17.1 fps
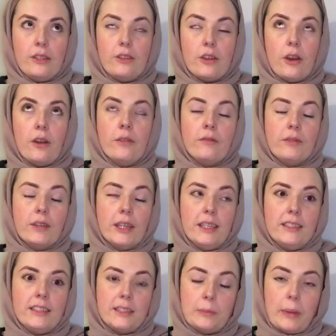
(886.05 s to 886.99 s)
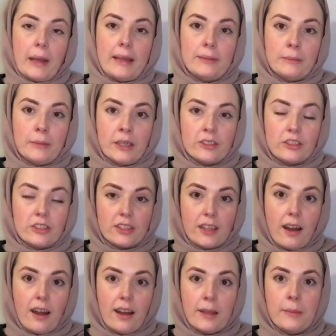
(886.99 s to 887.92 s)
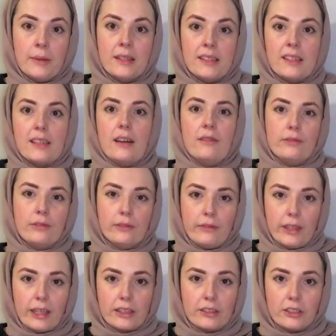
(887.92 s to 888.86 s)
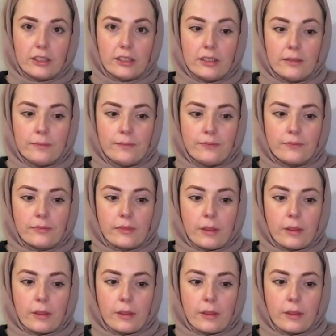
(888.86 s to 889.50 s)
don't really spend much time in self-reflection.